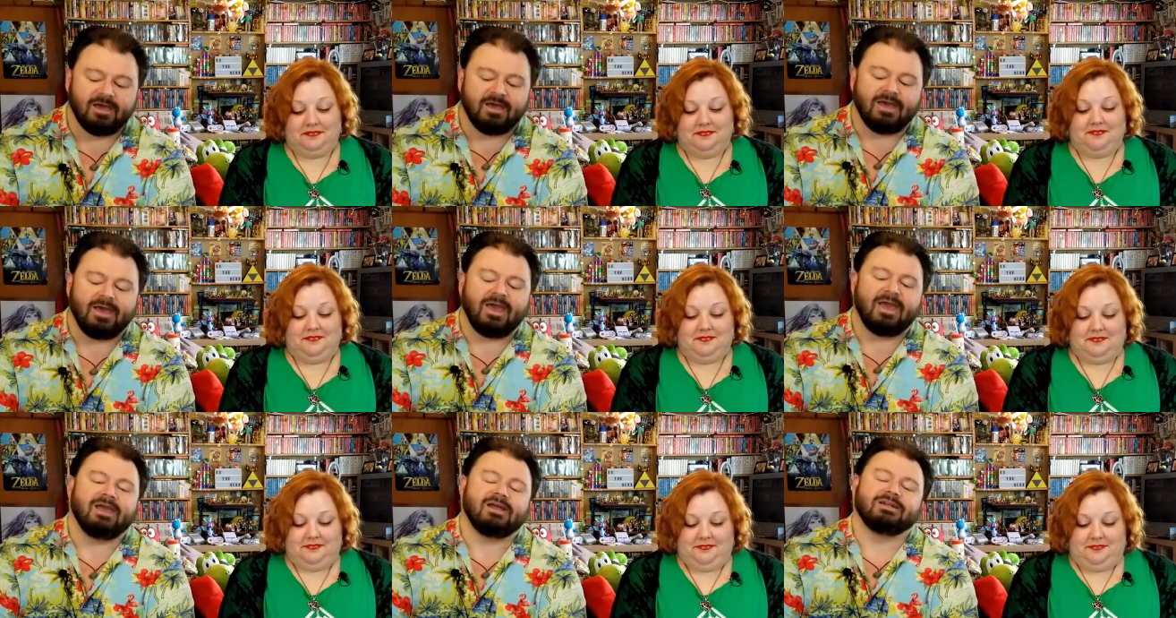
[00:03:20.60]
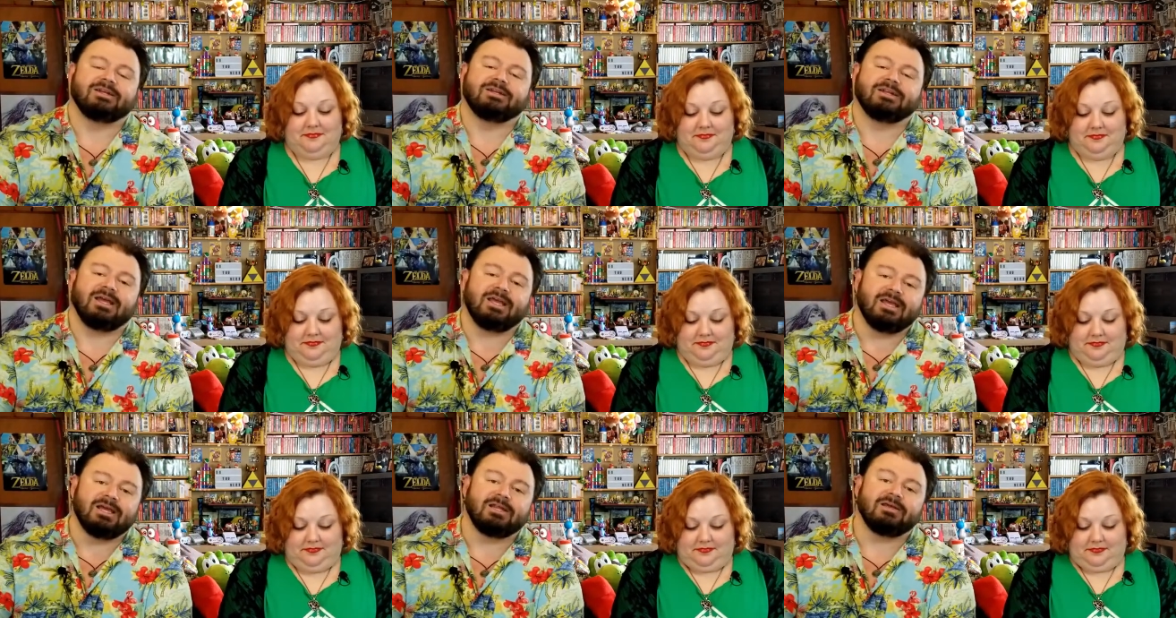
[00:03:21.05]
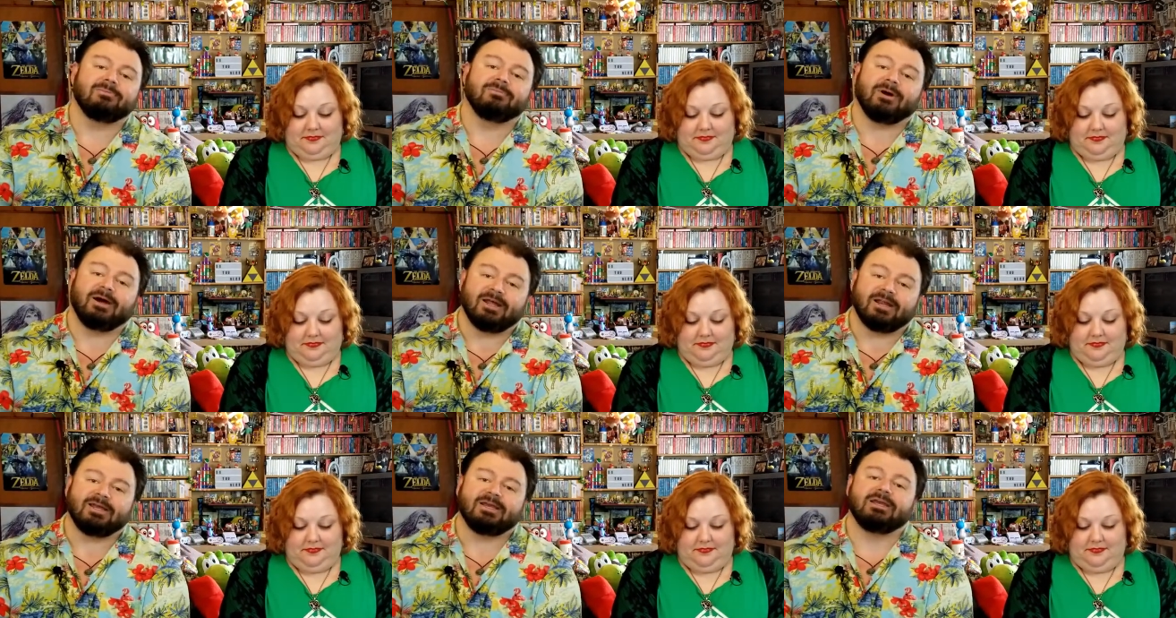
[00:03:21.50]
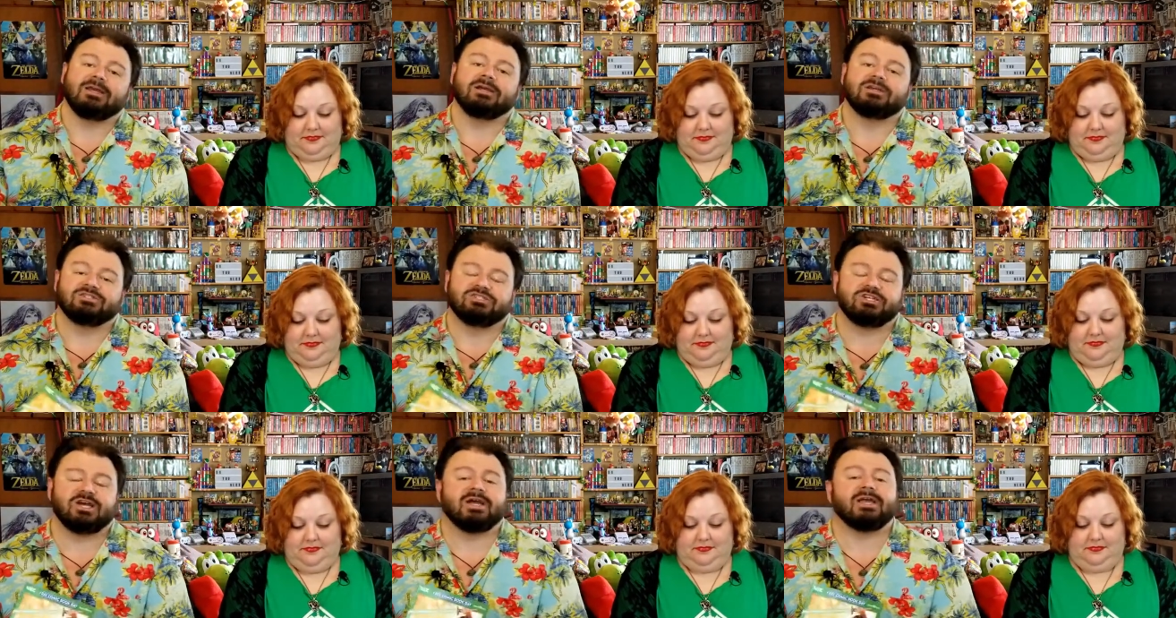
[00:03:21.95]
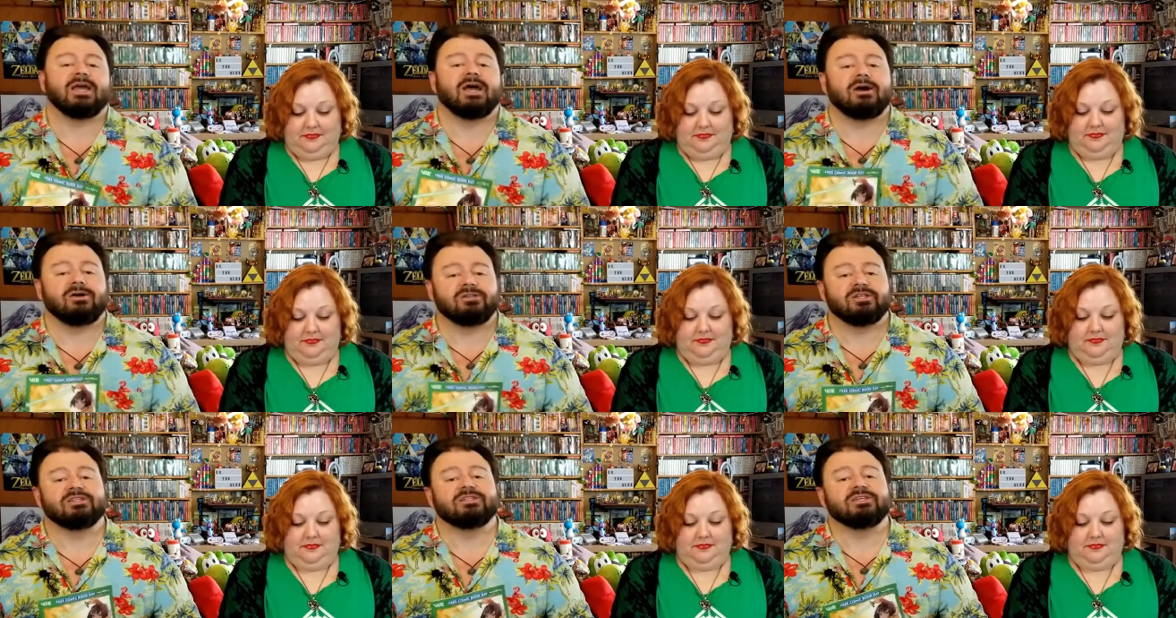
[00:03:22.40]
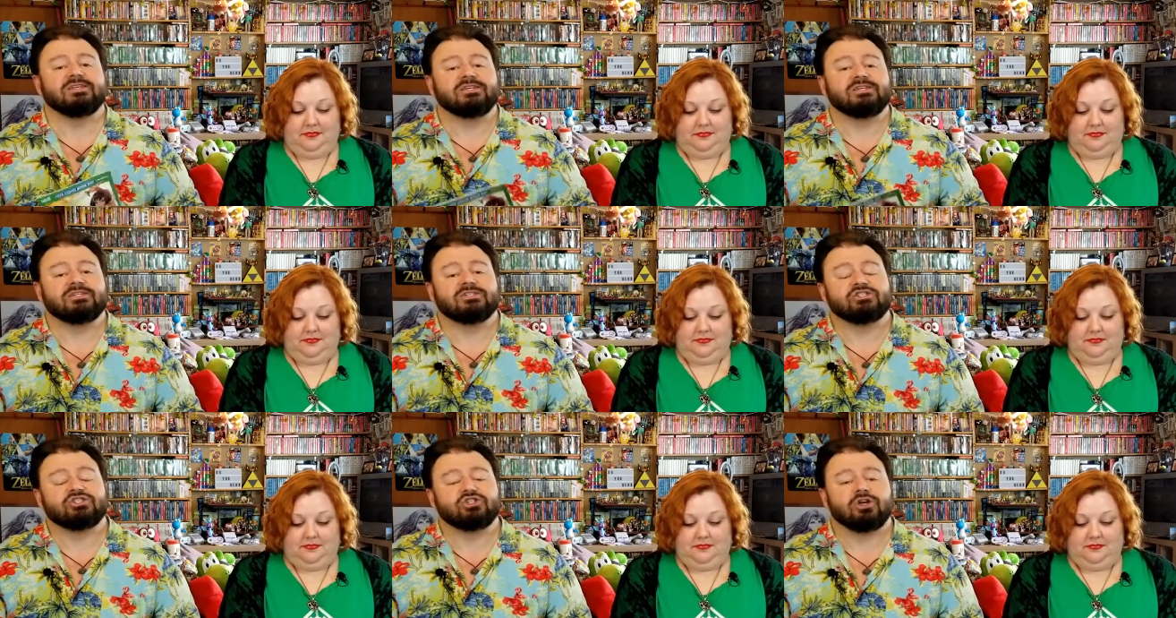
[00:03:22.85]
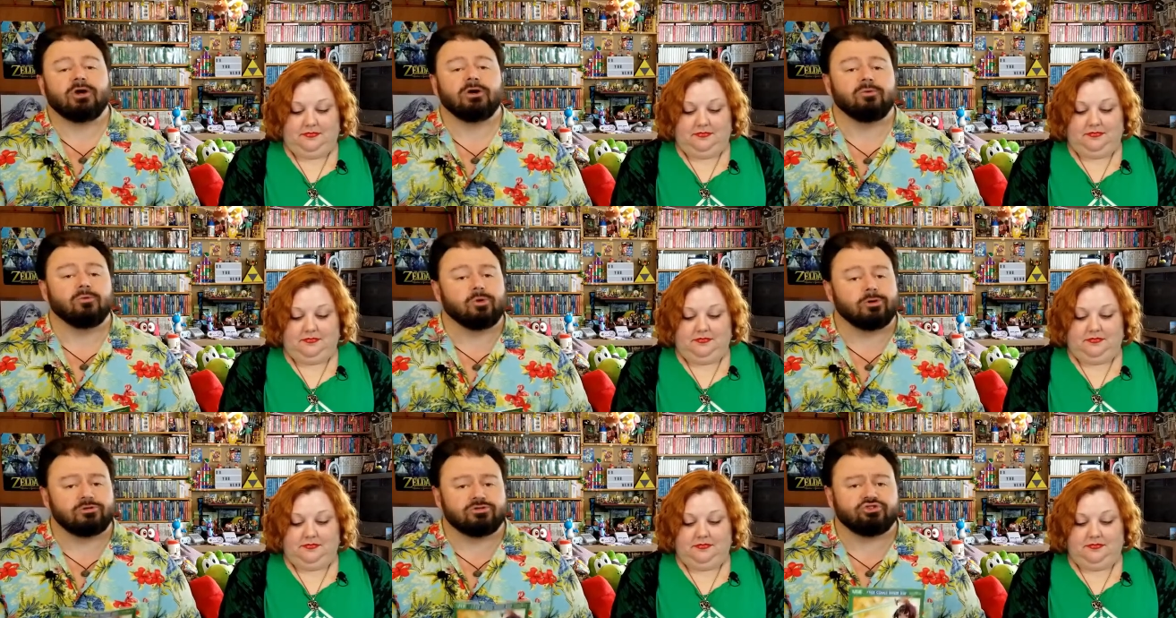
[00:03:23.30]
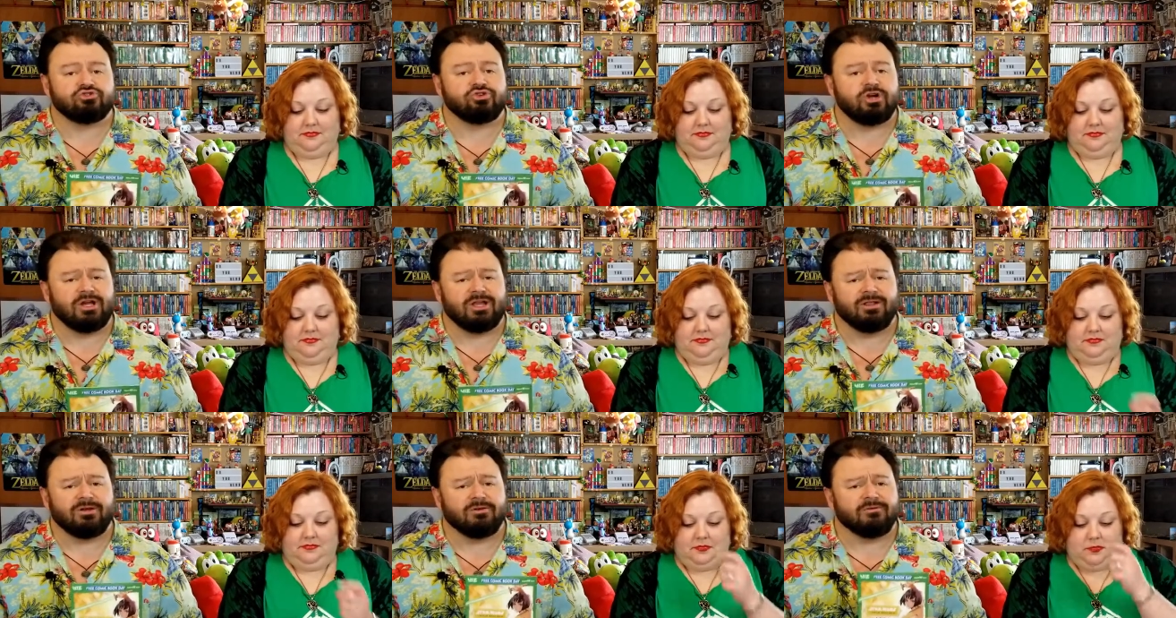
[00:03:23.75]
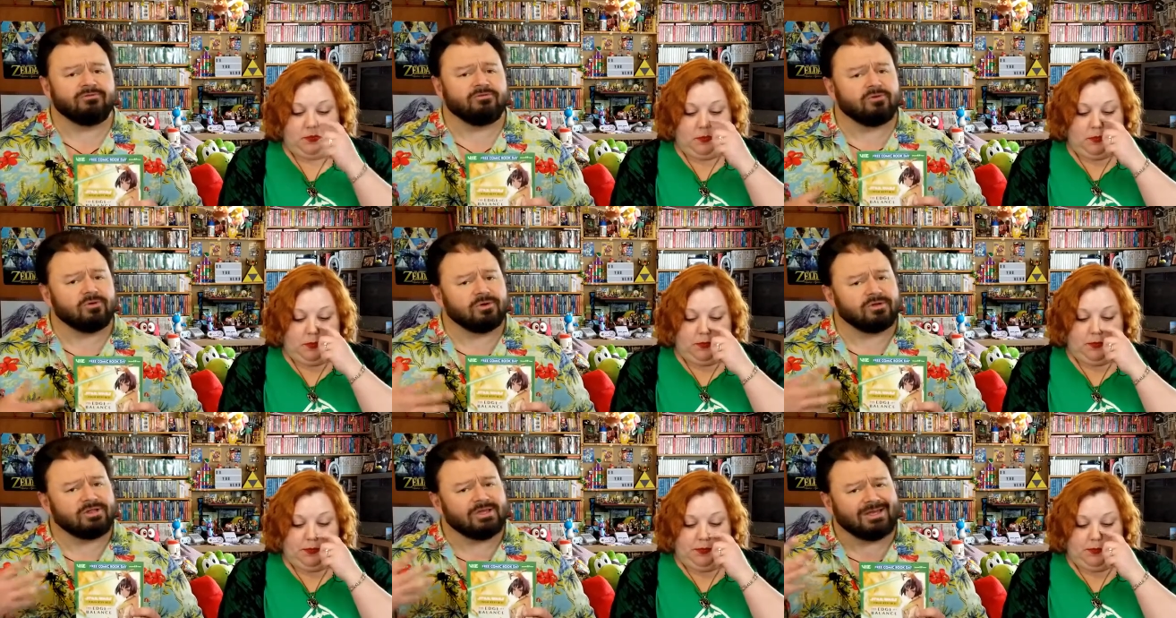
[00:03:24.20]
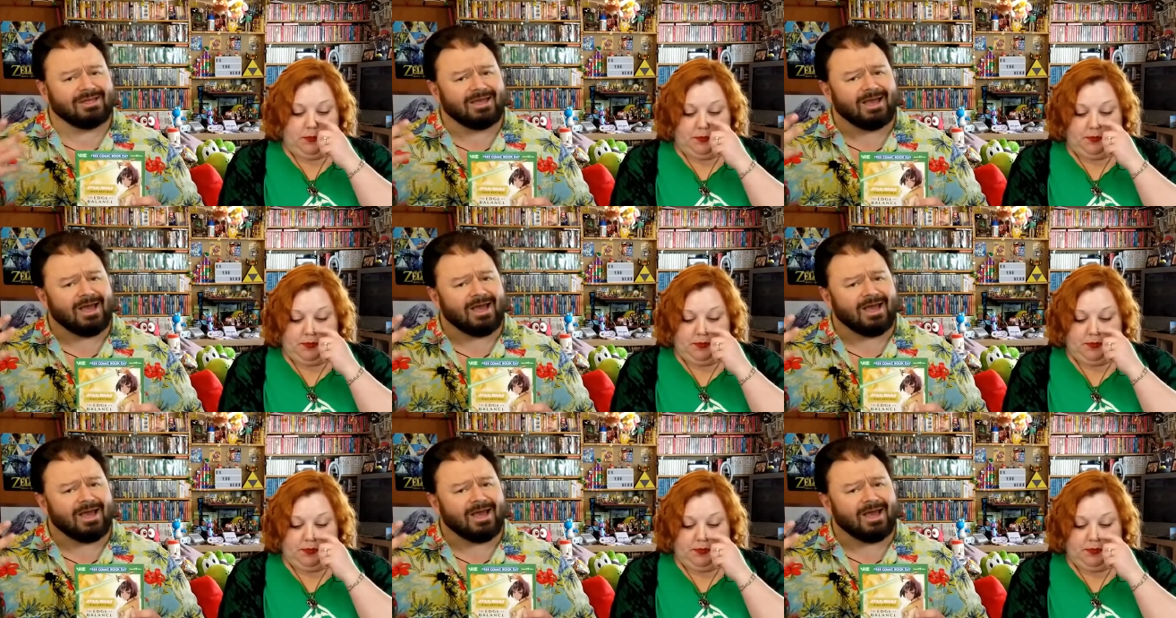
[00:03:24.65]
Speaker 1: Hey, did anybody check out the Star Wars trailer for the